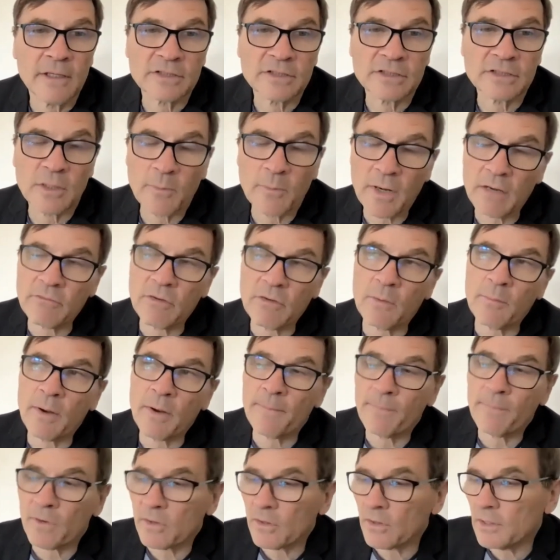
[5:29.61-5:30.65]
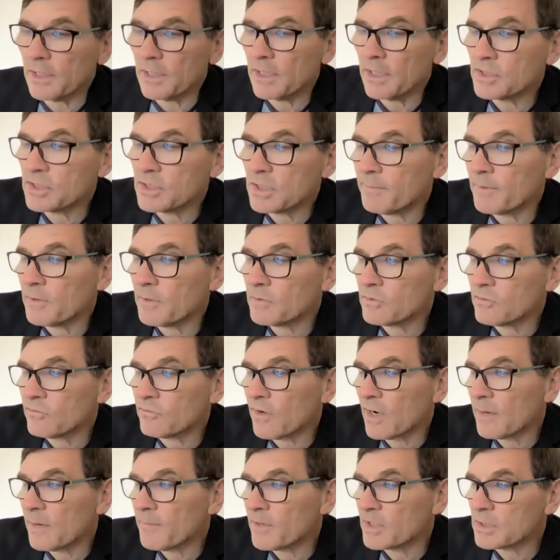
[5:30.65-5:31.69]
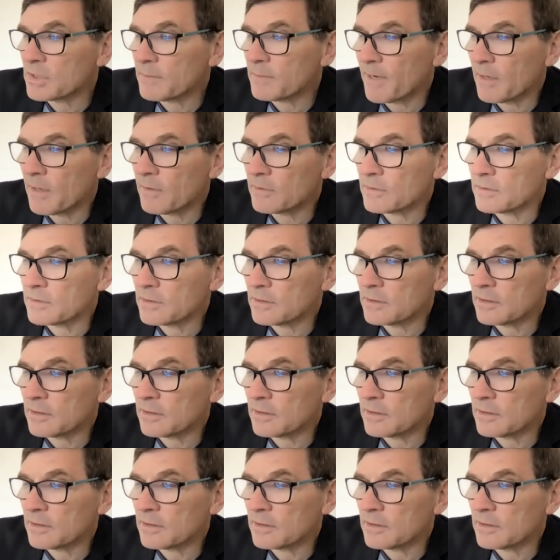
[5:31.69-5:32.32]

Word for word: So when yeah. I wrote my book on leadership, it was very much about